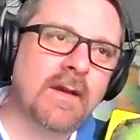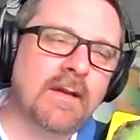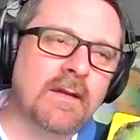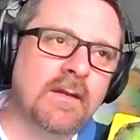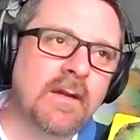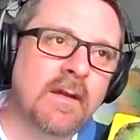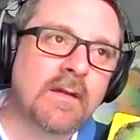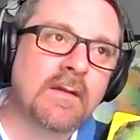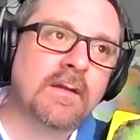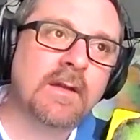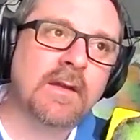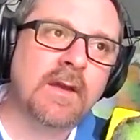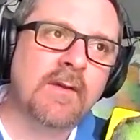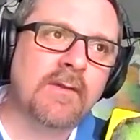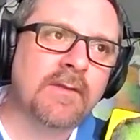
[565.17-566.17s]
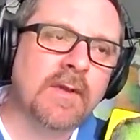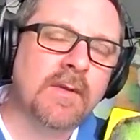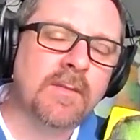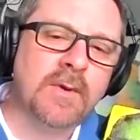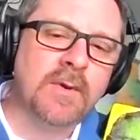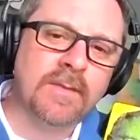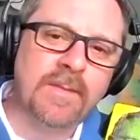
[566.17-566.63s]
And to give
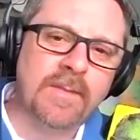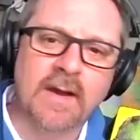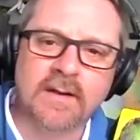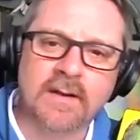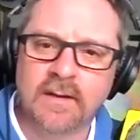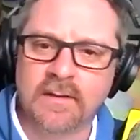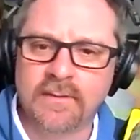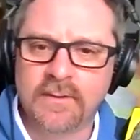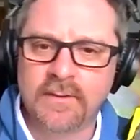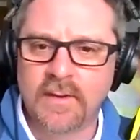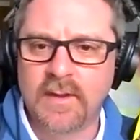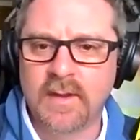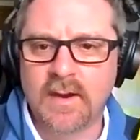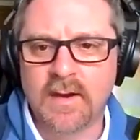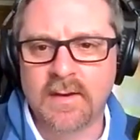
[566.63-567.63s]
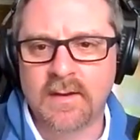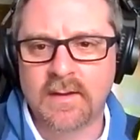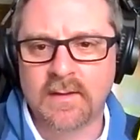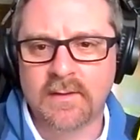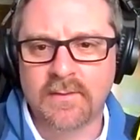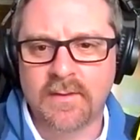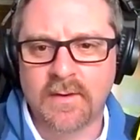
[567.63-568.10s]
some perspective to the
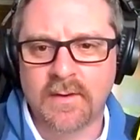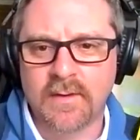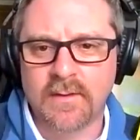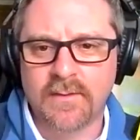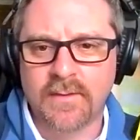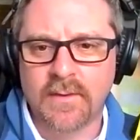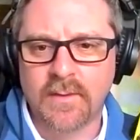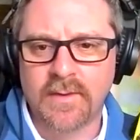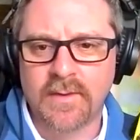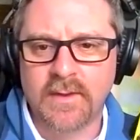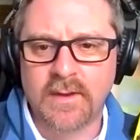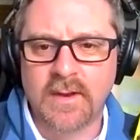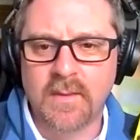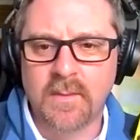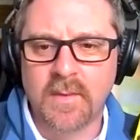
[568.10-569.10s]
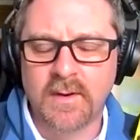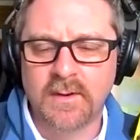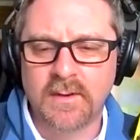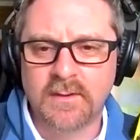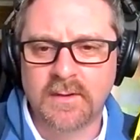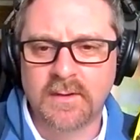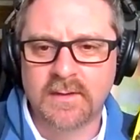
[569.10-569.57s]
audience for for what the number
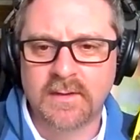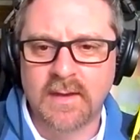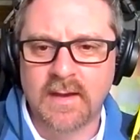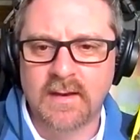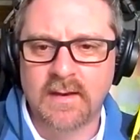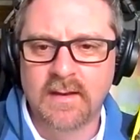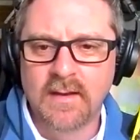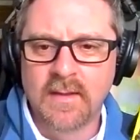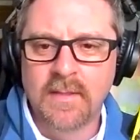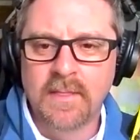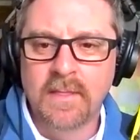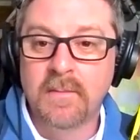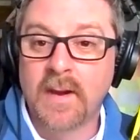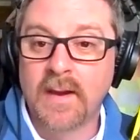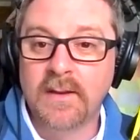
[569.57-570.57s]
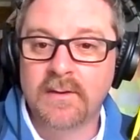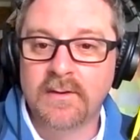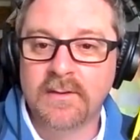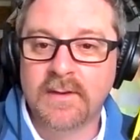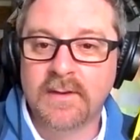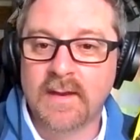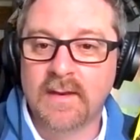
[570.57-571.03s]
you just said, my
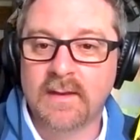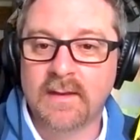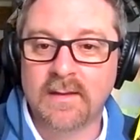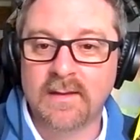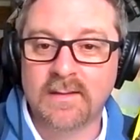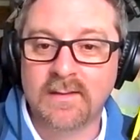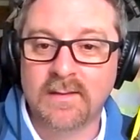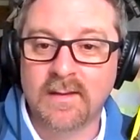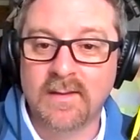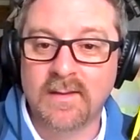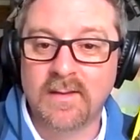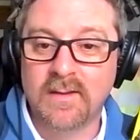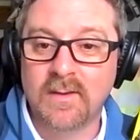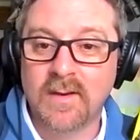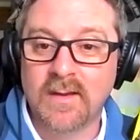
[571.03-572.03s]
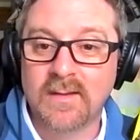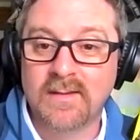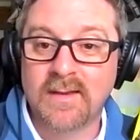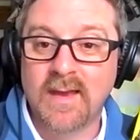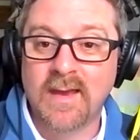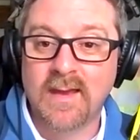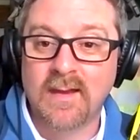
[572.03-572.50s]
understanding is in the
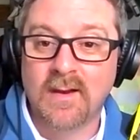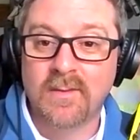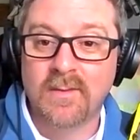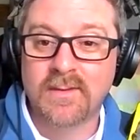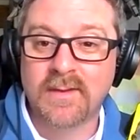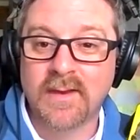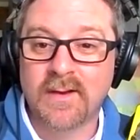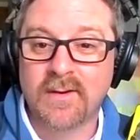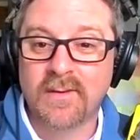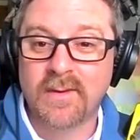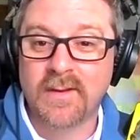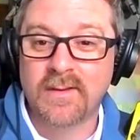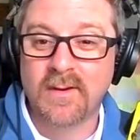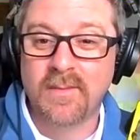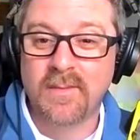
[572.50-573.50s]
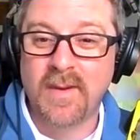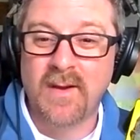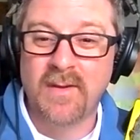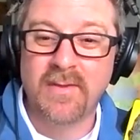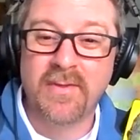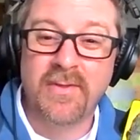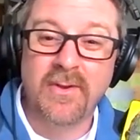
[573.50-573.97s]
USA our recycle rates are
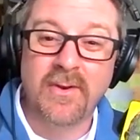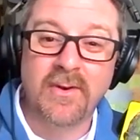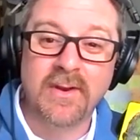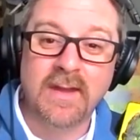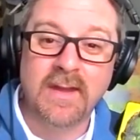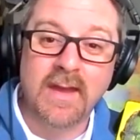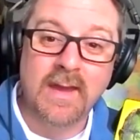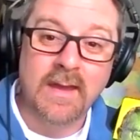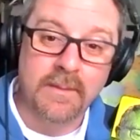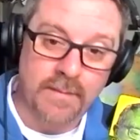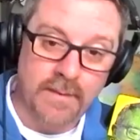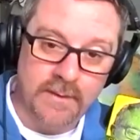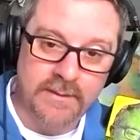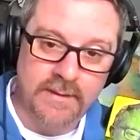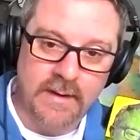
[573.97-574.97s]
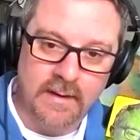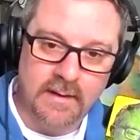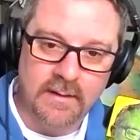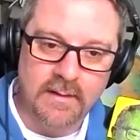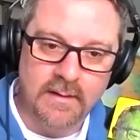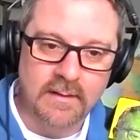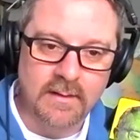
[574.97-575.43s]
about 38%.
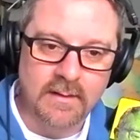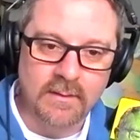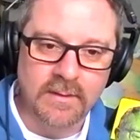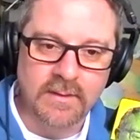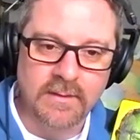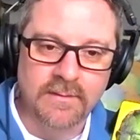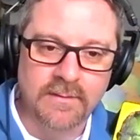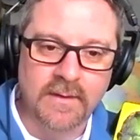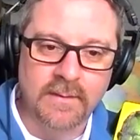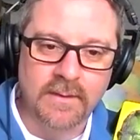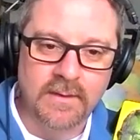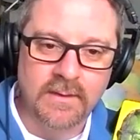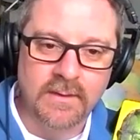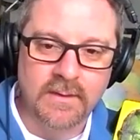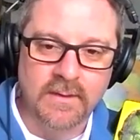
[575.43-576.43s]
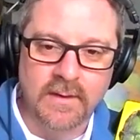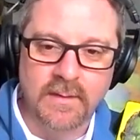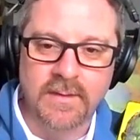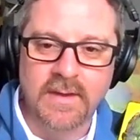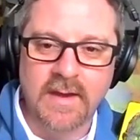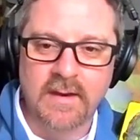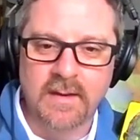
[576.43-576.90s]
Would you would you agree
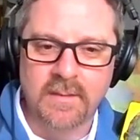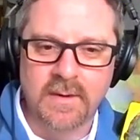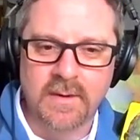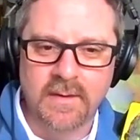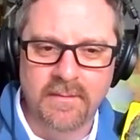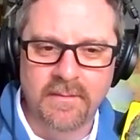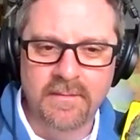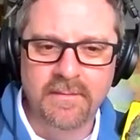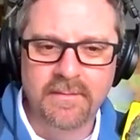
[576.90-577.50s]
with that number?